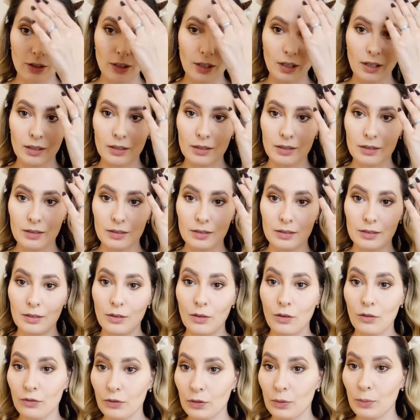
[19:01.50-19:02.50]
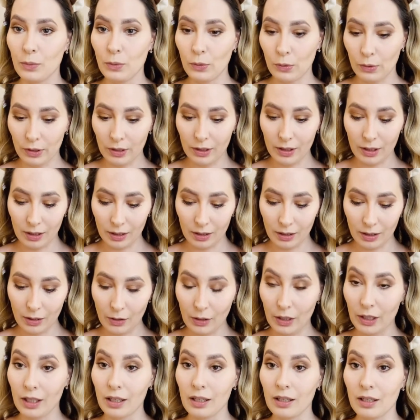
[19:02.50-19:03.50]
got overboard, and now
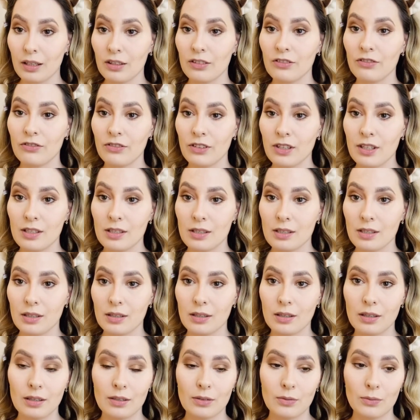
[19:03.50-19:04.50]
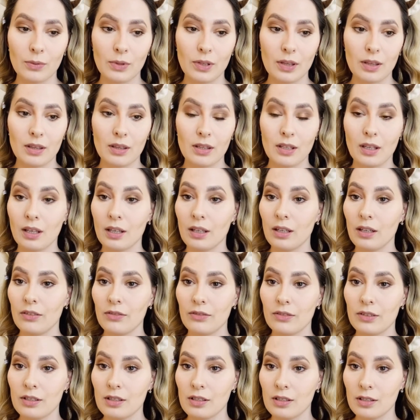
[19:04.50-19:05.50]
I cannot fix it with any
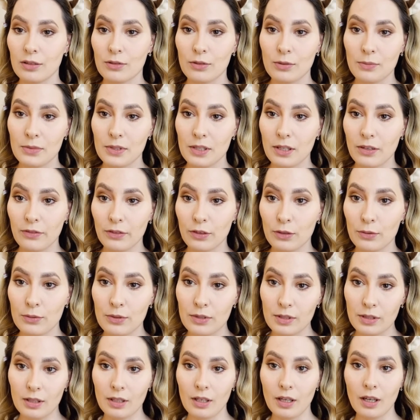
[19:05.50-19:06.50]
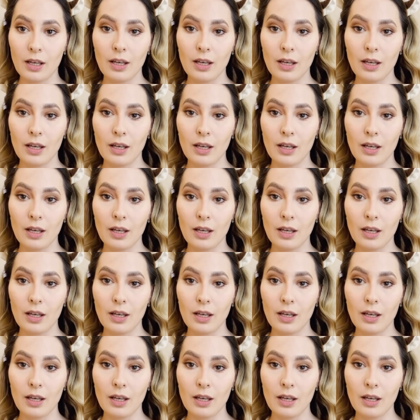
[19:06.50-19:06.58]
of the serums I've used,